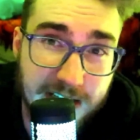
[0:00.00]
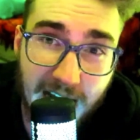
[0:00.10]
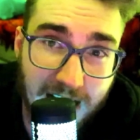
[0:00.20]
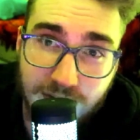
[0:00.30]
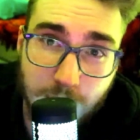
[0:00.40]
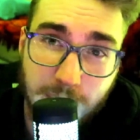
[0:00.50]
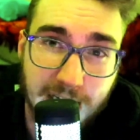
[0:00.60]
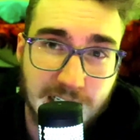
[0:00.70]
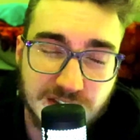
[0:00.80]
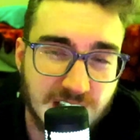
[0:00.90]
have from the
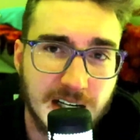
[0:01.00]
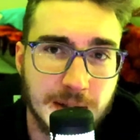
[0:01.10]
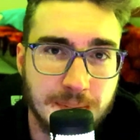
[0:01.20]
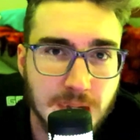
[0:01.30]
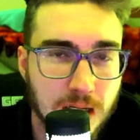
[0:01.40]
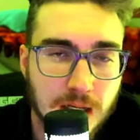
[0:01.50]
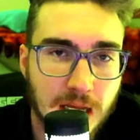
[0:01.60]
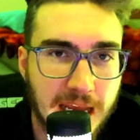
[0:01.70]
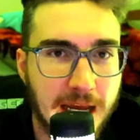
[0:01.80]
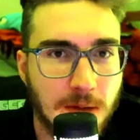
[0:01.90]
beginning of time.
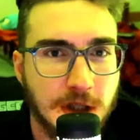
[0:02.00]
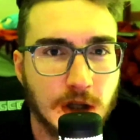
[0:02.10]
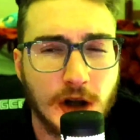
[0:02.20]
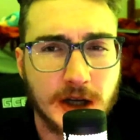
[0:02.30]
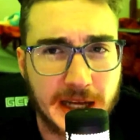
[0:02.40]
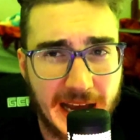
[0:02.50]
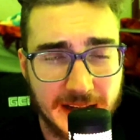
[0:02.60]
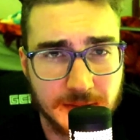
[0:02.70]
And when you look at it,